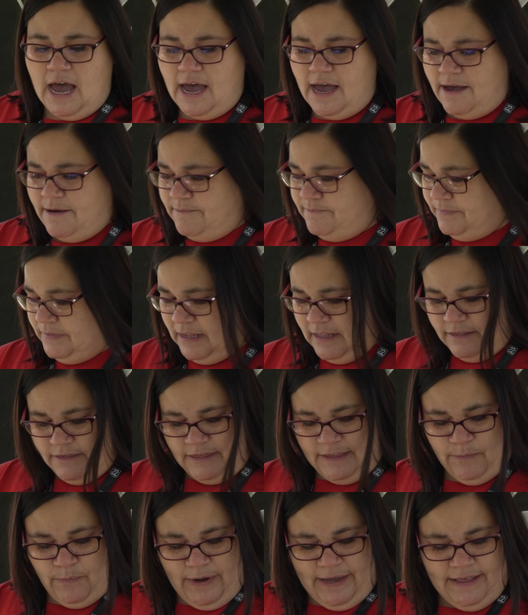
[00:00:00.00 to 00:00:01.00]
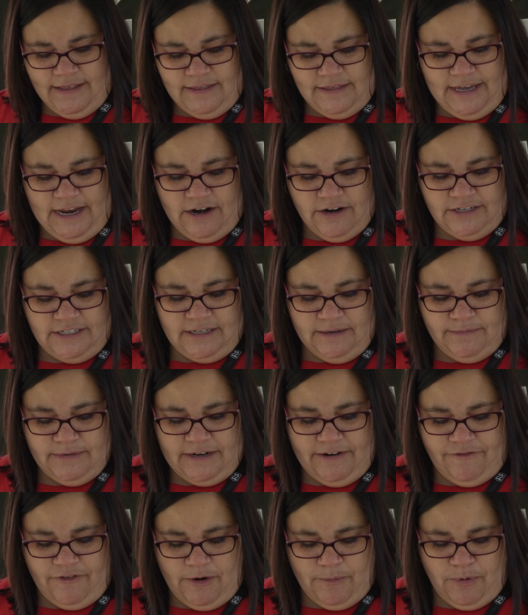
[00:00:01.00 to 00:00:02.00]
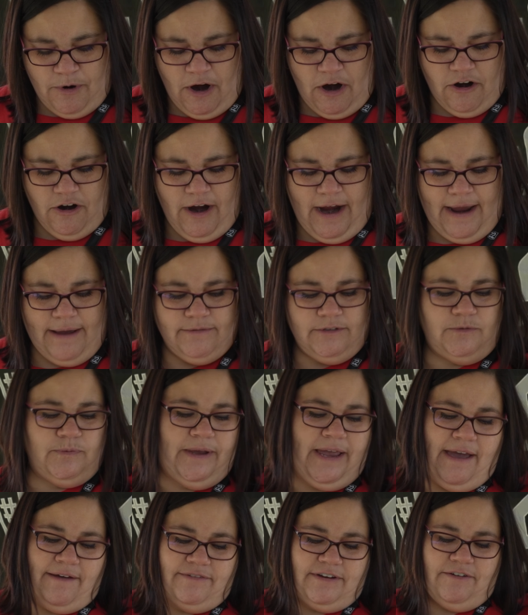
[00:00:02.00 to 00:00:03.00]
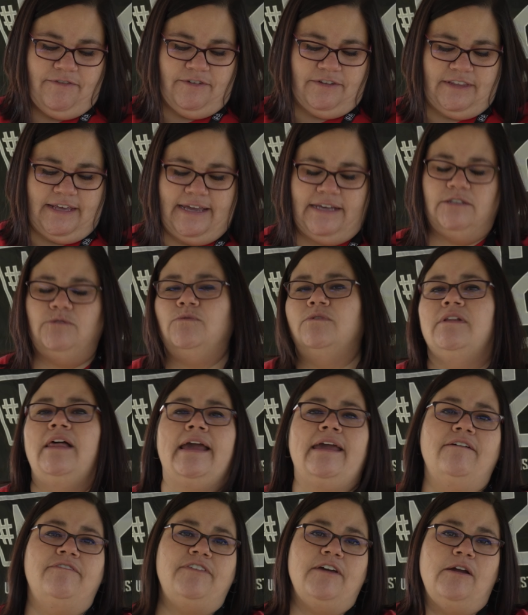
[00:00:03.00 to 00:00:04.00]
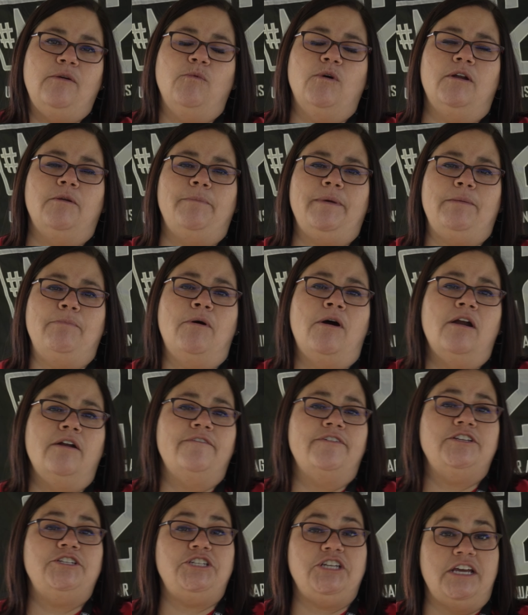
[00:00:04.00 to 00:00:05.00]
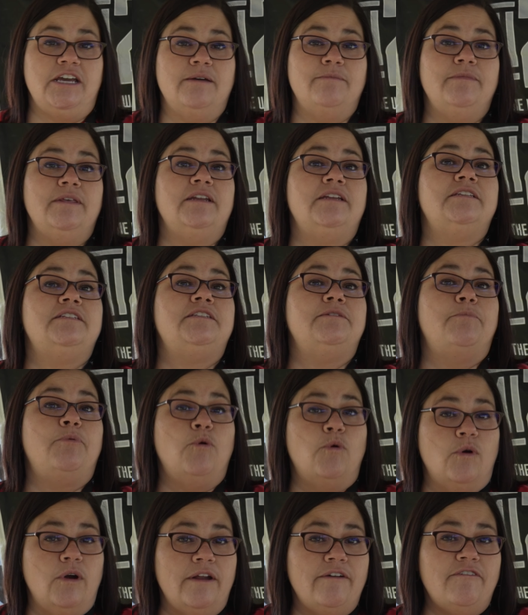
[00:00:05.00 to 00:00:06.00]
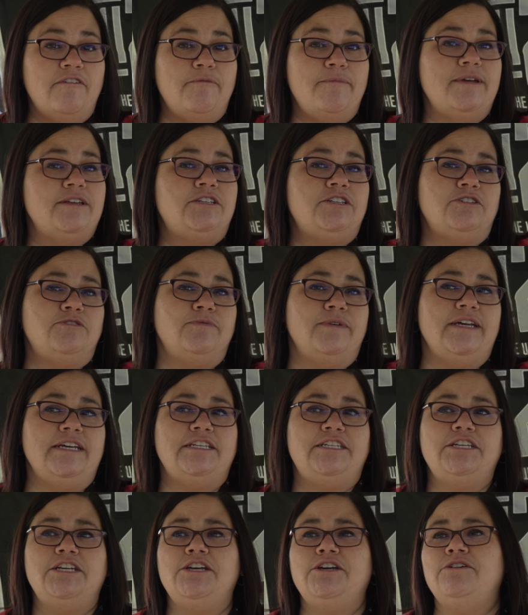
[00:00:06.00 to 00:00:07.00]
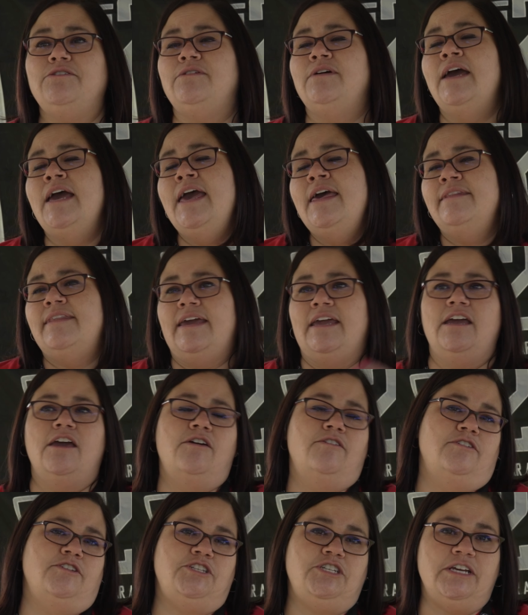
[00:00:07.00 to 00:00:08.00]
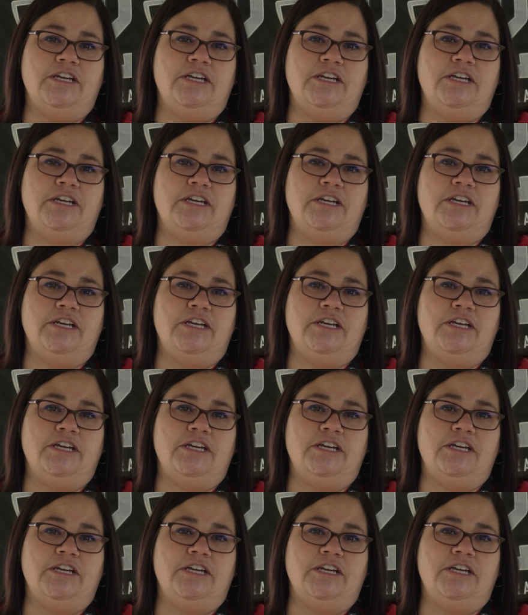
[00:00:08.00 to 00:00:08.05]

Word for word: Um, we here's some different programs. We have different things where like if they want to be part of a gym that is supportive of Mission 22, they can go to the